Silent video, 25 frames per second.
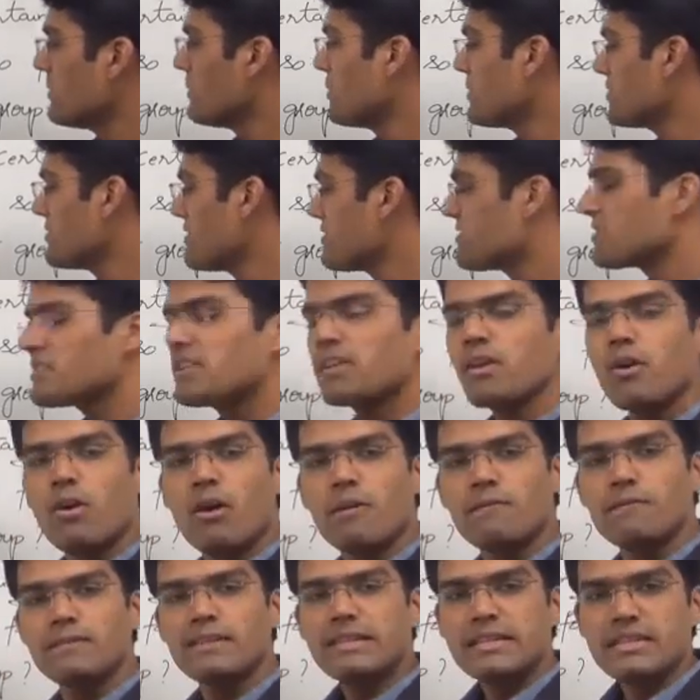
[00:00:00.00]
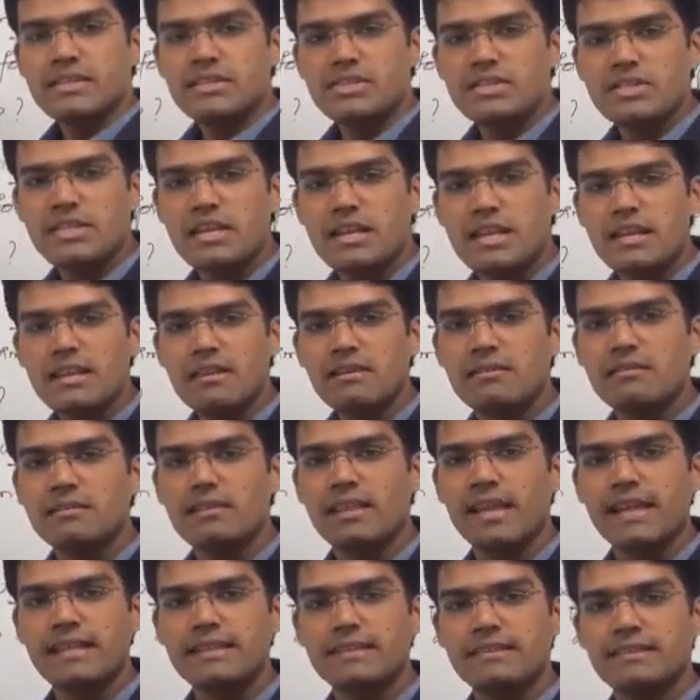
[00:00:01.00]
the positioning of J
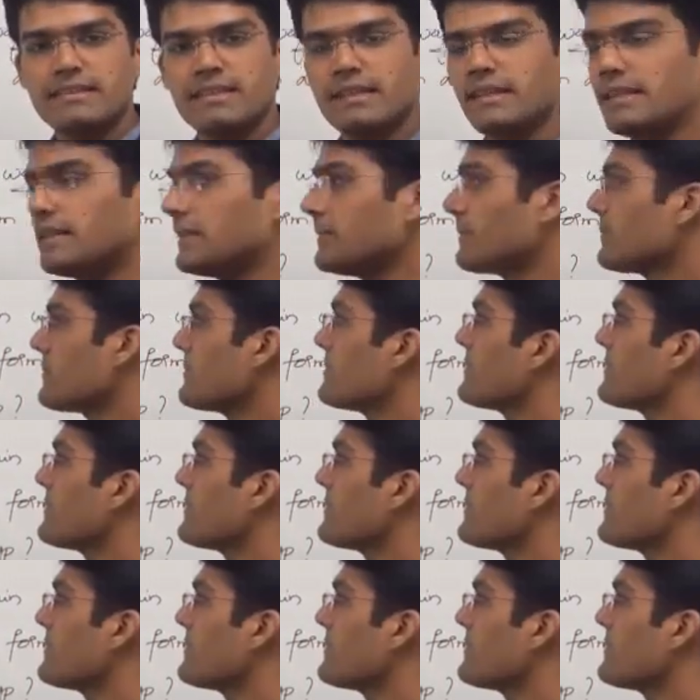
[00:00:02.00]
ninety-three.